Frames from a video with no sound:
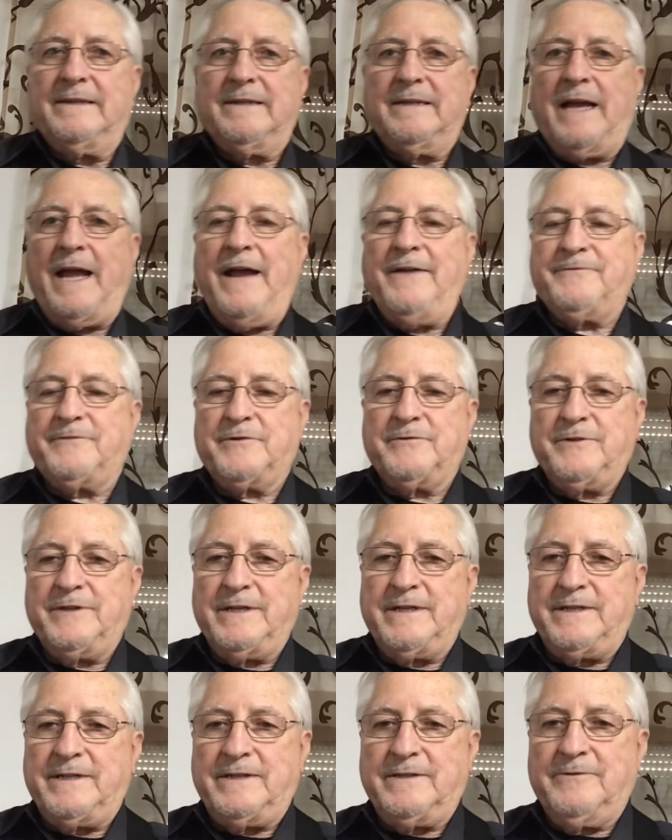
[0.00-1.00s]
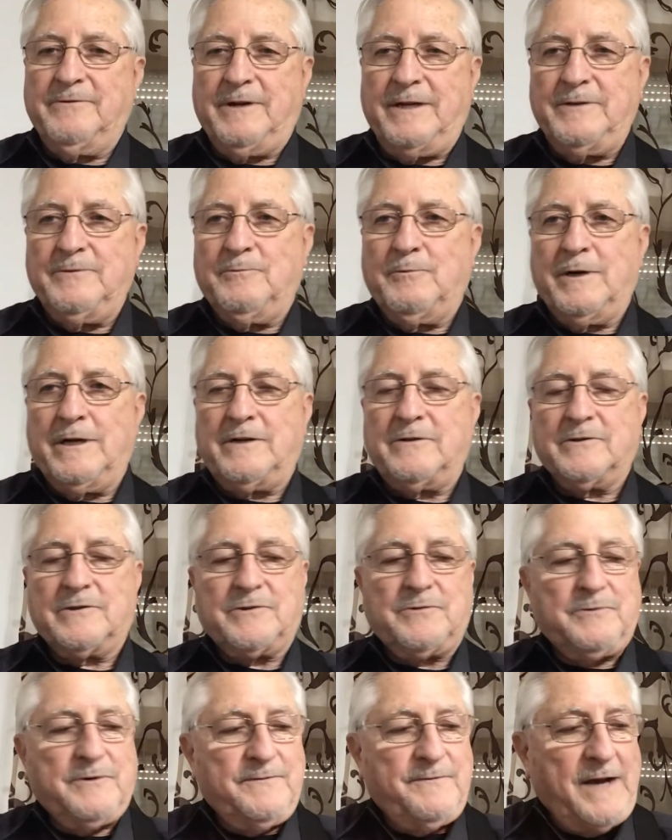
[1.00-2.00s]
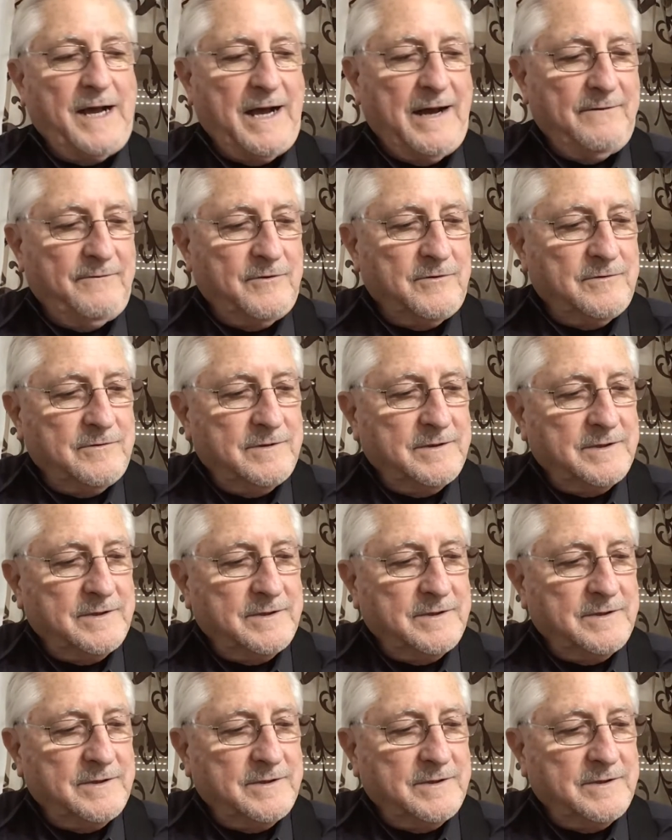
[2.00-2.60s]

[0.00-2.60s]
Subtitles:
after the Great Welsh Revival,